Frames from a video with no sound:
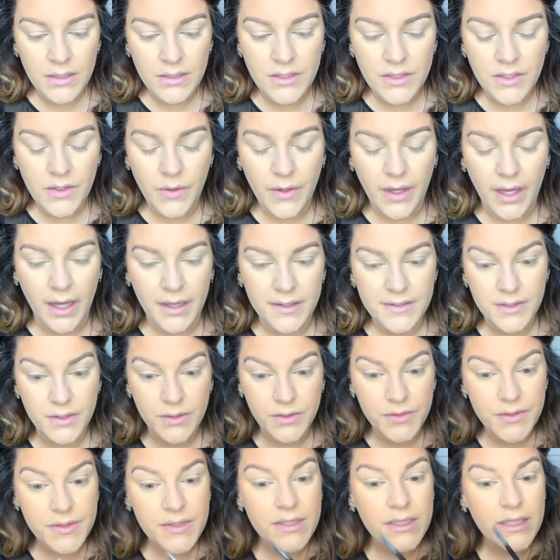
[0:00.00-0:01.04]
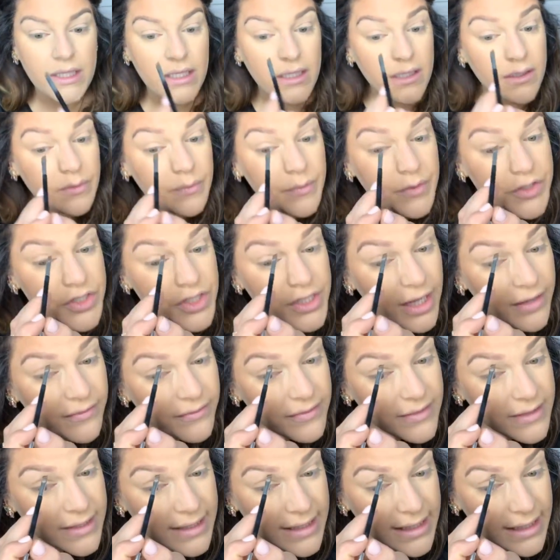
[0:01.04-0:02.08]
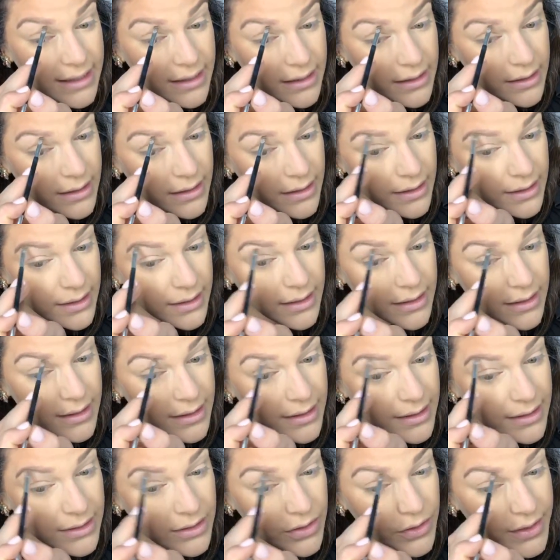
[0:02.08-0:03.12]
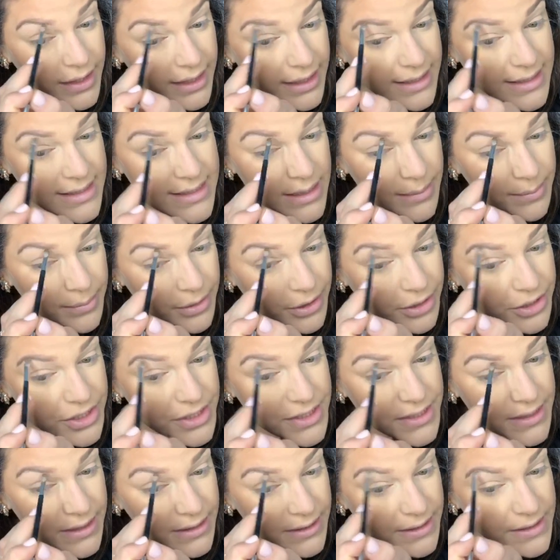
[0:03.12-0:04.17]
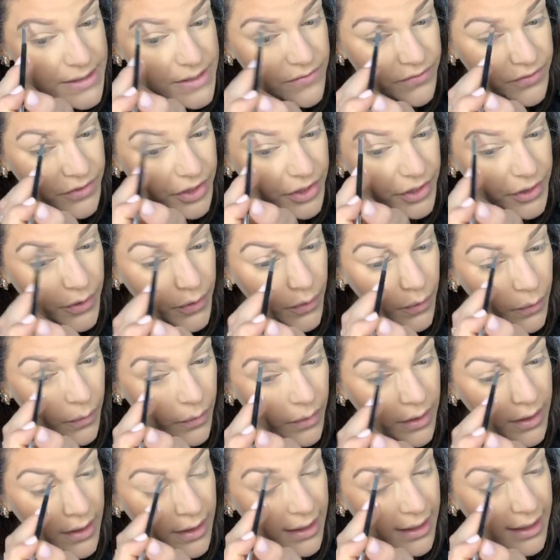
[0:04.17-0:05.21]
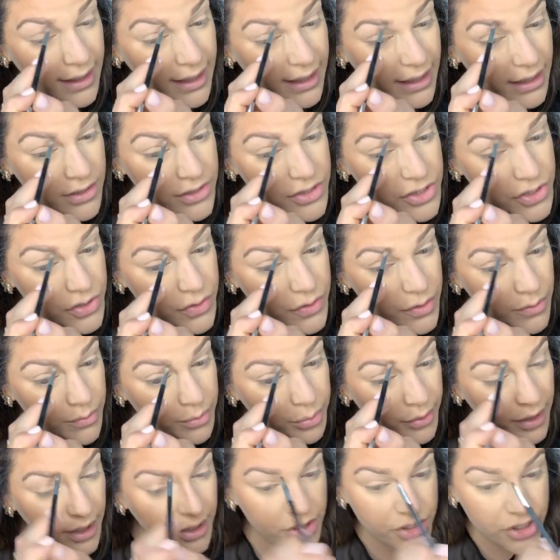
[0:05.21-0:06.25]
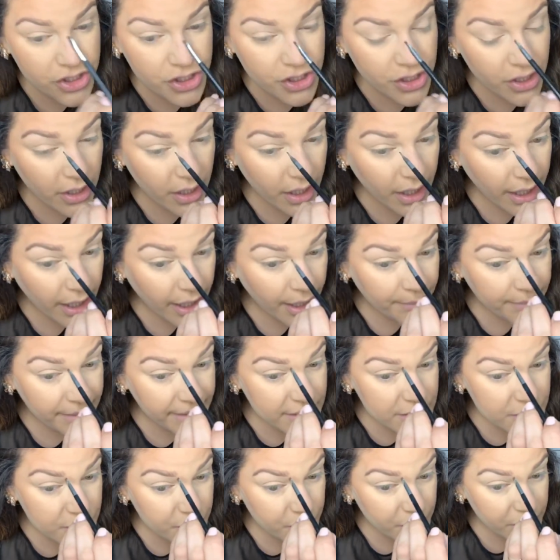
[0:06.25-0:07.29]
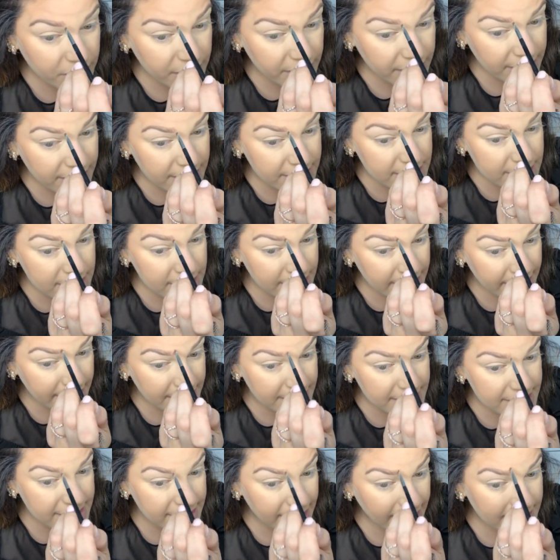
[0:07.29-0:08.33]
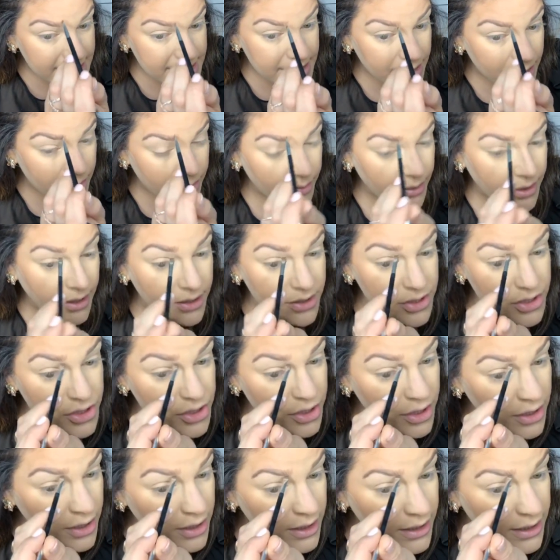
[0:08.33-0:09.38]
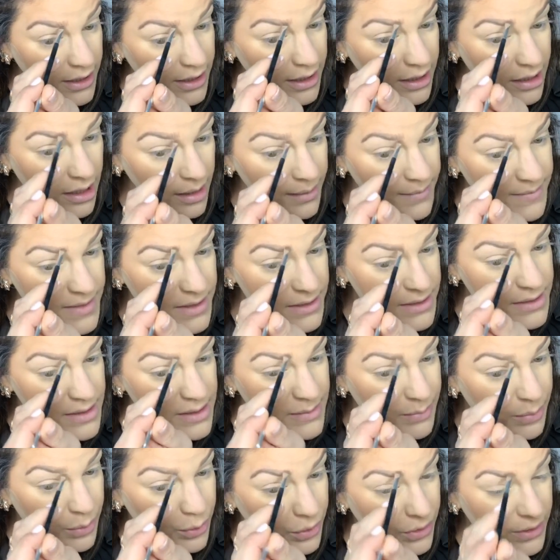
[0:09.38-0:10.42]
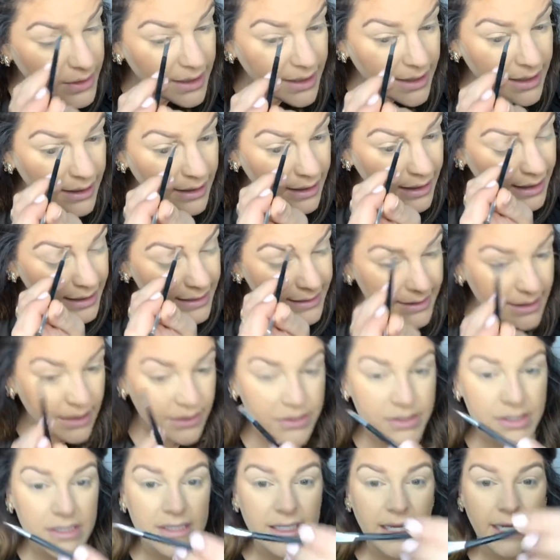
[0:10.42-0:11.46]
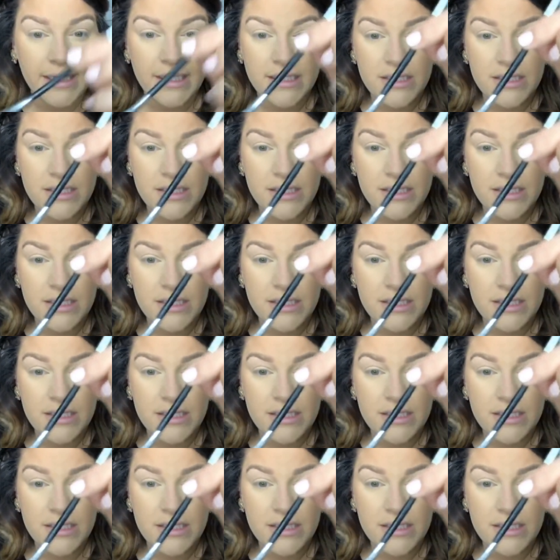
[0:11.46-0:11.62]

So yeah, so Lucy, we should definitely look into purchasing this for you. Into the brush. This is an Anastasia brush. It comes with the spoolie on the other side.